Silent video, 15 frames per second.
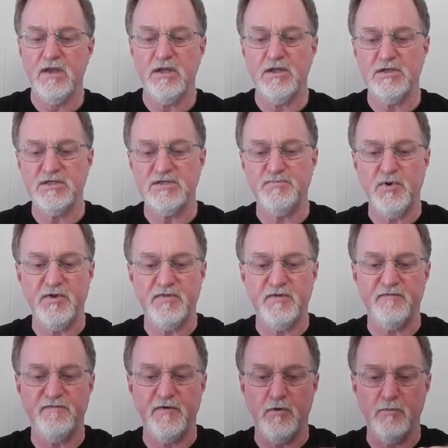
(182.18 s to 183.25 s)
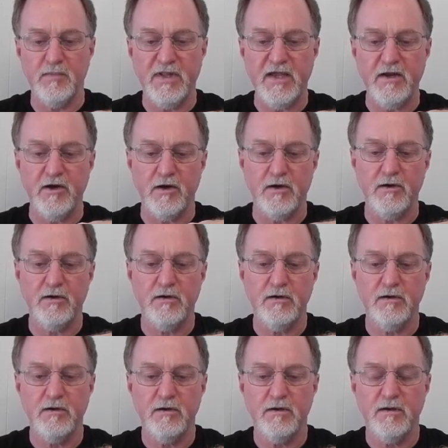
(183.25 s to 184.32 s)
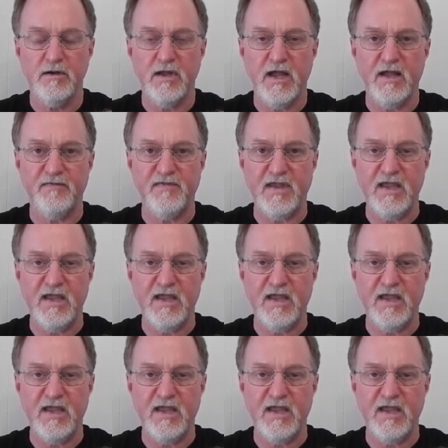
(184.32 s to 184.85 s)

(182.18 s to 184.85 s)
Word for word: You just put the film leader at the